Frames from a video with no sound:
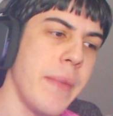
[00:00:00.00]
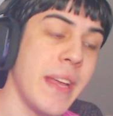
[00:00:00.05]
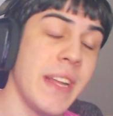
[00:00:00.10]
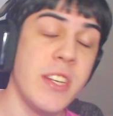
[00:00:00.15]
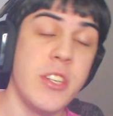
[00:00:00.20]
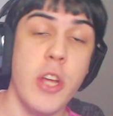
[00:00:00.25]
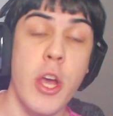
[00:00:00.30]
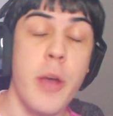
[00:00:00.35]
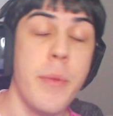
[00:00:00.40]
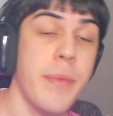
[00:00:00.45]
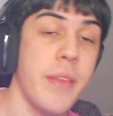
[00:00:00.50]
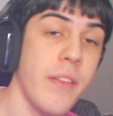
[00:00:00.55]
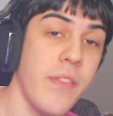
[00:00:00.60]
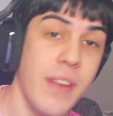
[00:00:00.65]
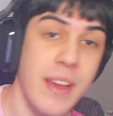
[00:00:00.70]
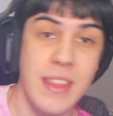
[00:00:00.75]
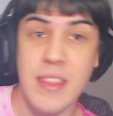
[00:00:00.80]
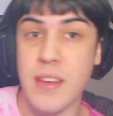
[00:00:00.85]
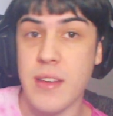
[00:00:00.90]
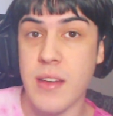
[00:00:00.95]
in terms of,
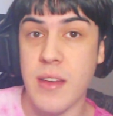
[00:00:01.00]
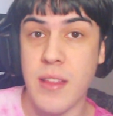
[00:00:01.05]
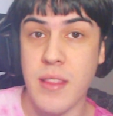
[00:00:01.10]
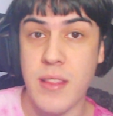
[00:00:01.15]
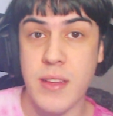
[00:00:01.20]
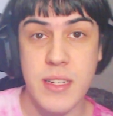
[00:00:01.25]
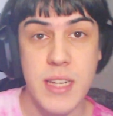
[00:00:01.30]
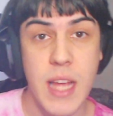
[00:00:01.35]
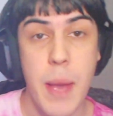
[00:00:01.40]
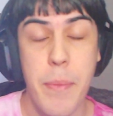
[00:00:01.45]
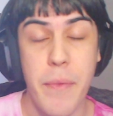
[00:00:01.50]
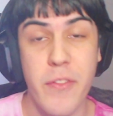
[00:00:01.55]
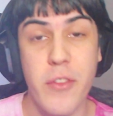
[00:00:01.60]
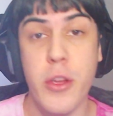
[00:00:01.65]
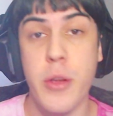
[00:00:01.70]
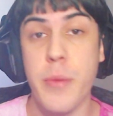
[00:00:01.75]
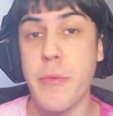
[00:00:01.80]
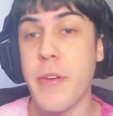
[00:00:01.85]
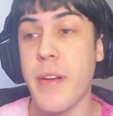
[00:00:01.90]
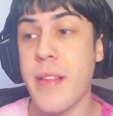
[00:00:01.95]
like, the, the type of
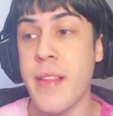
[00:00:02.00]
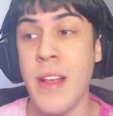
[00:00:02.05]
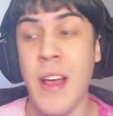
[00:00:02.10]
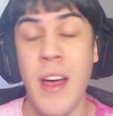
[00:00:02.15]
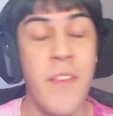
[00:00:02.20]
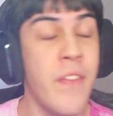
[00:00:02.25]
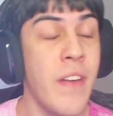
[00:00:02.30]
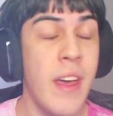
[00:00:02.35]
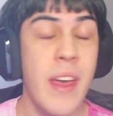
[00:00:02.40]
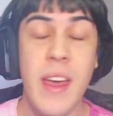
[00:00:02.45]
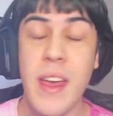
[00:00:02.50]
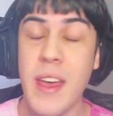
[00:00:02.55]
humor and stuff.